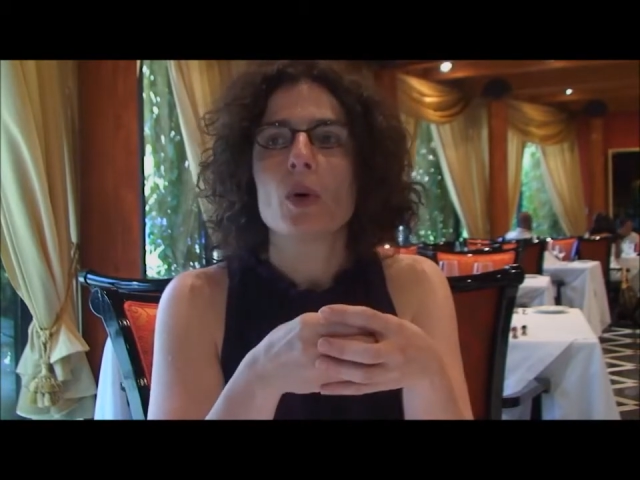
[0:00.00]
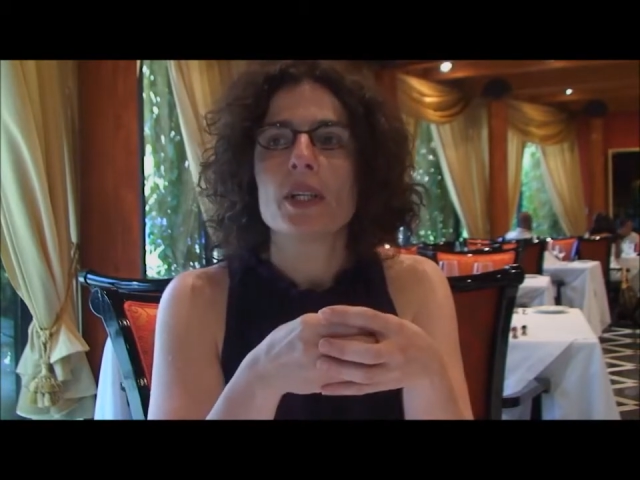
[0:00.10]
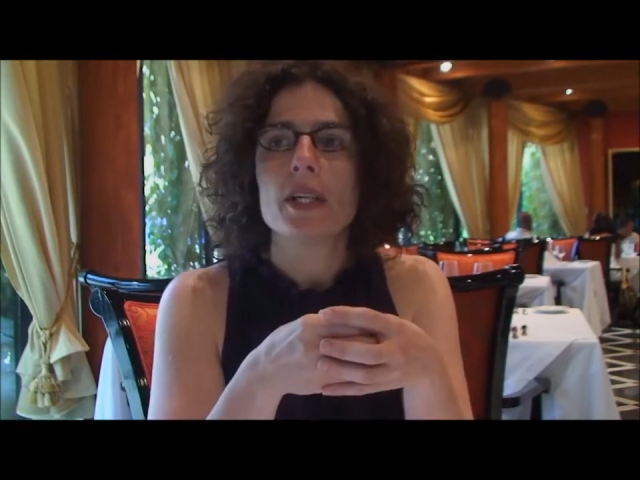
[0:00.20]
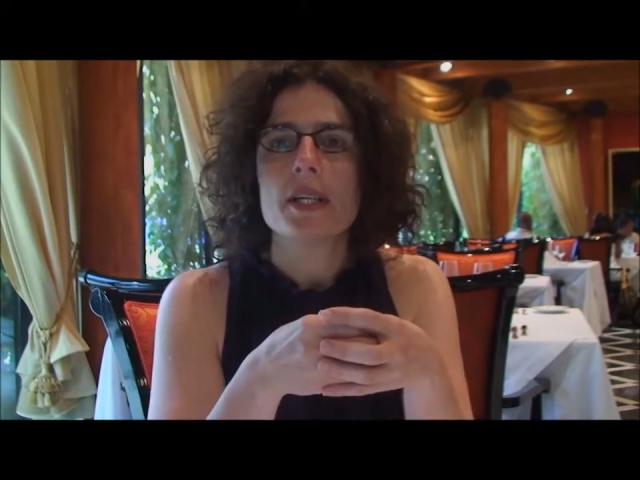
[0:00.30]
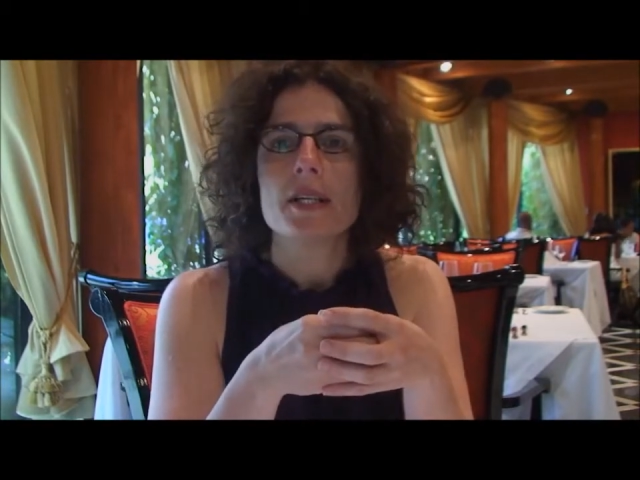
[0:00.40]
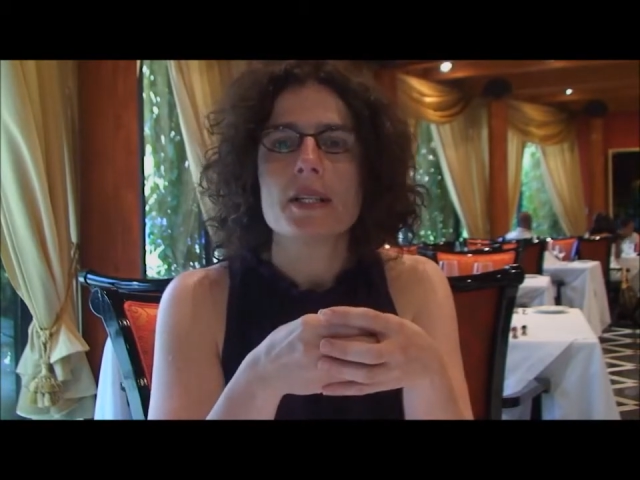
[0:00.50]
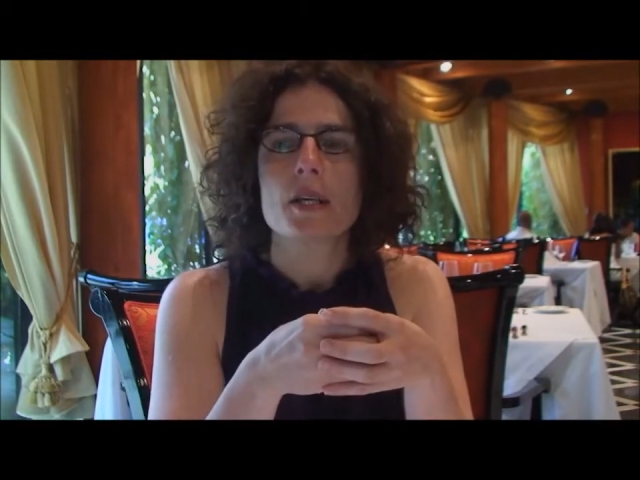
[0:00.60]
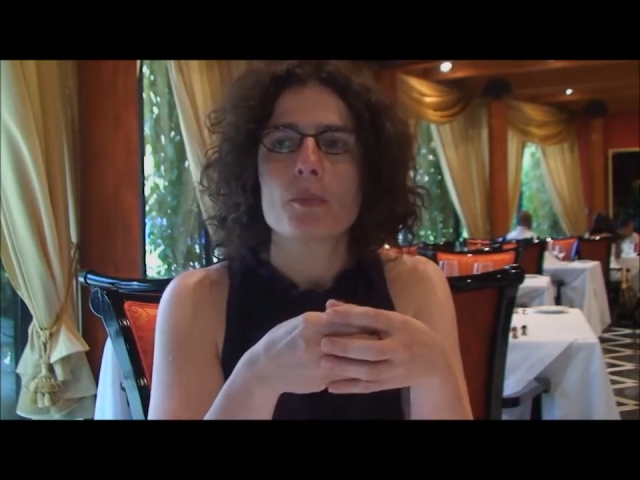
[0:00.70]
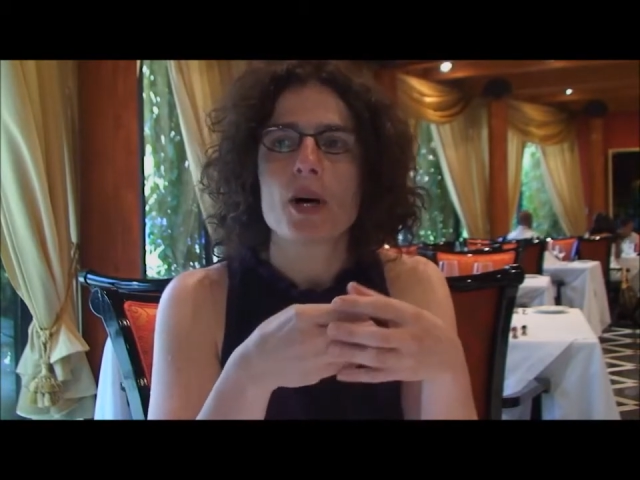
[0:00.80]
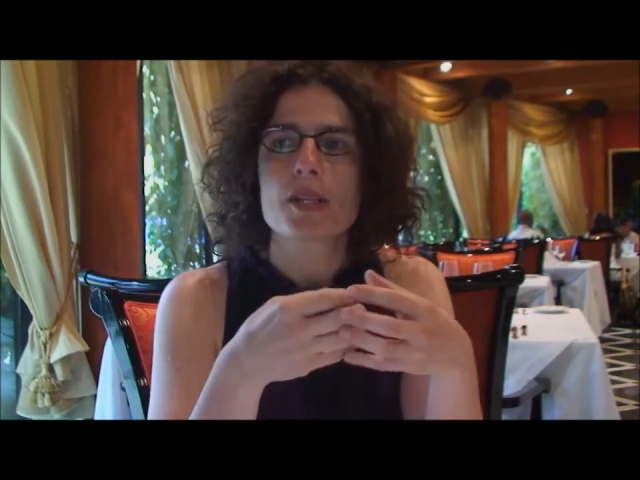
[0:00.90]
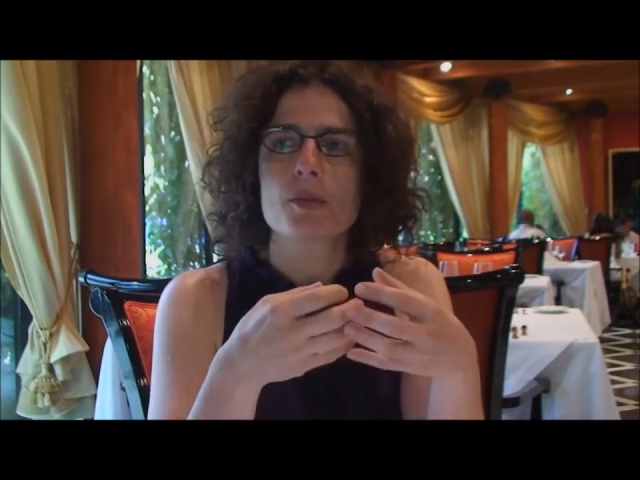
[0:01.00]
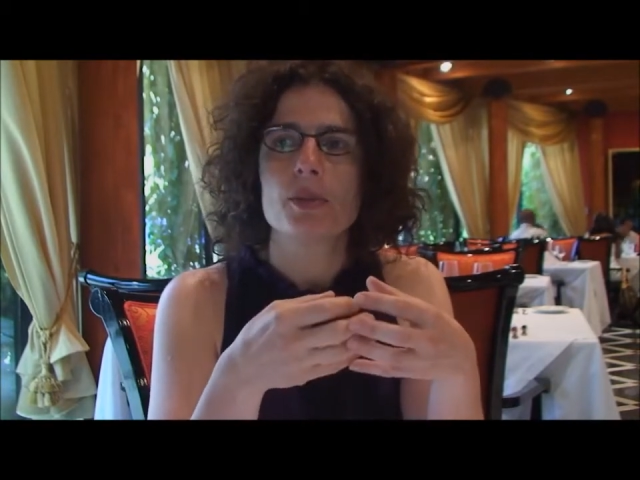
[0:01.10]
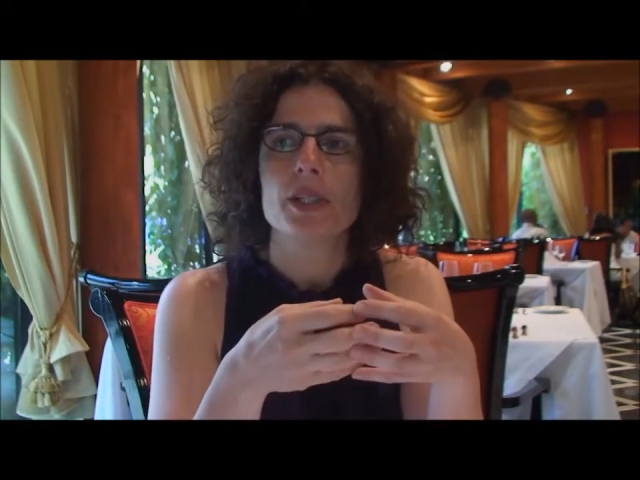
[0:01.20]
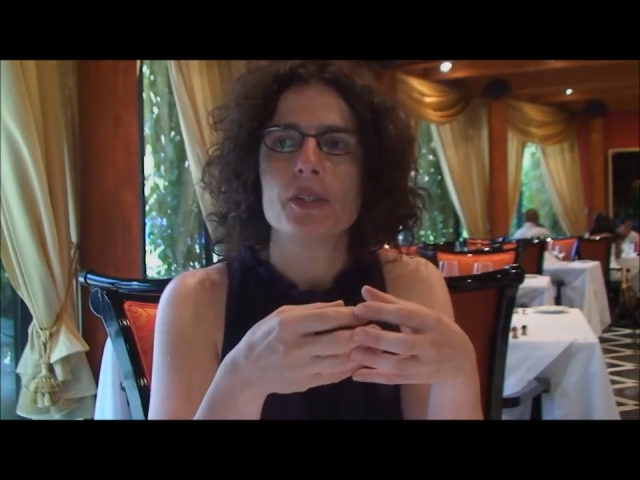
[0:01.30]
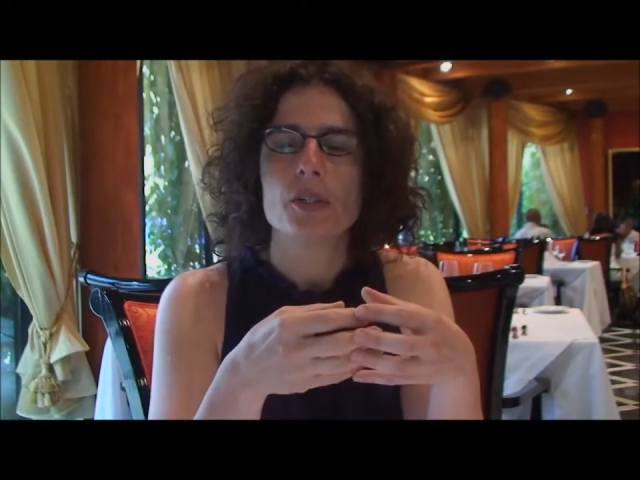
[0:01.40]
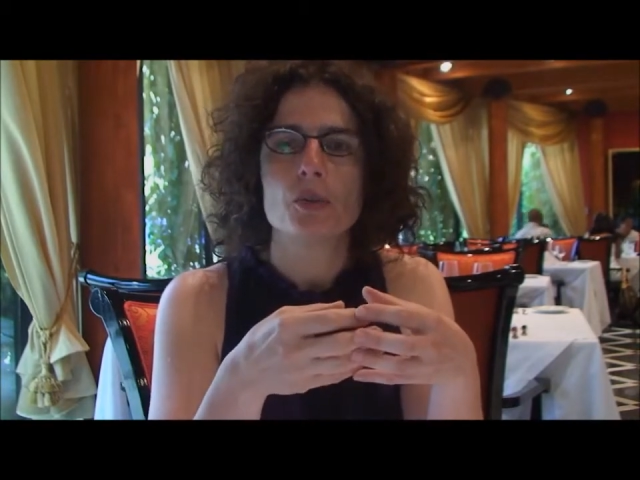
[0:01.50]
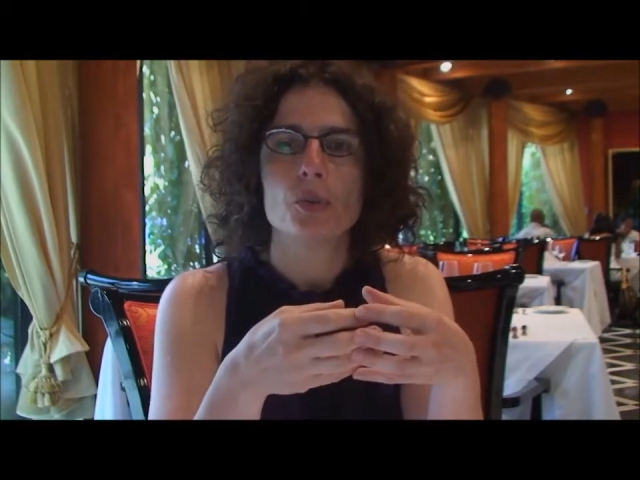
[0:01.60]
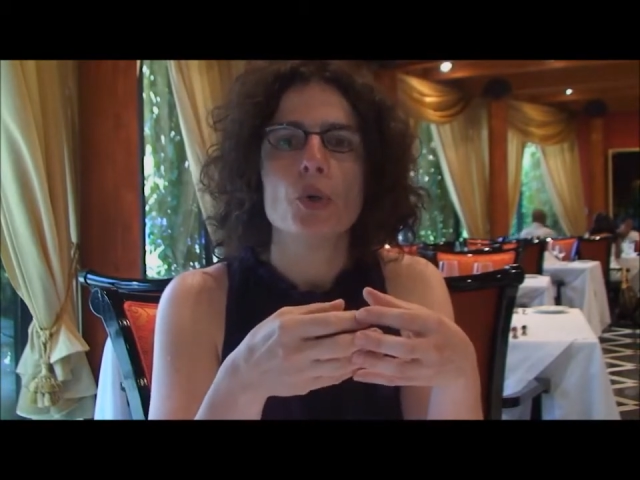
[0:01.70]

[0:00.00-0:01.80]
is a possibility to